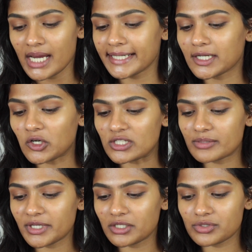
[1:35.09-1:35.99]
It can
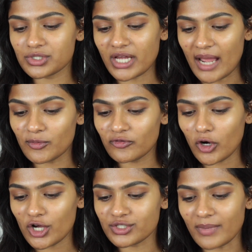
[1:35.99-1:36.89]
also be used to
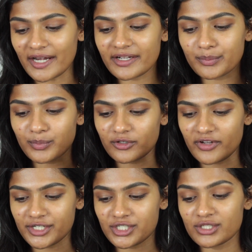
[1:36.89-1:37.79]
camouflage minor
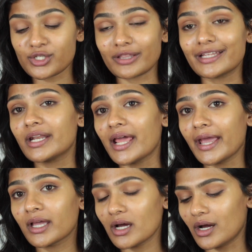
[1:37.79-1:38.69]
imperfections on the
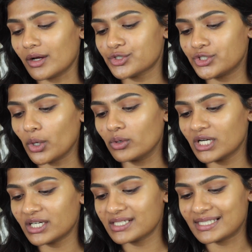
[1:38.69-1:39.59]
neck,
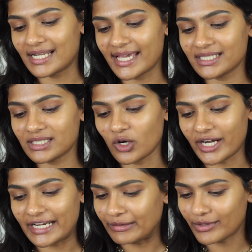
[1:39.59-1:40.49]
shoulders, legs,
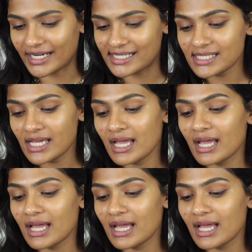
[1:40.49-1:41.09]
or anywhere else.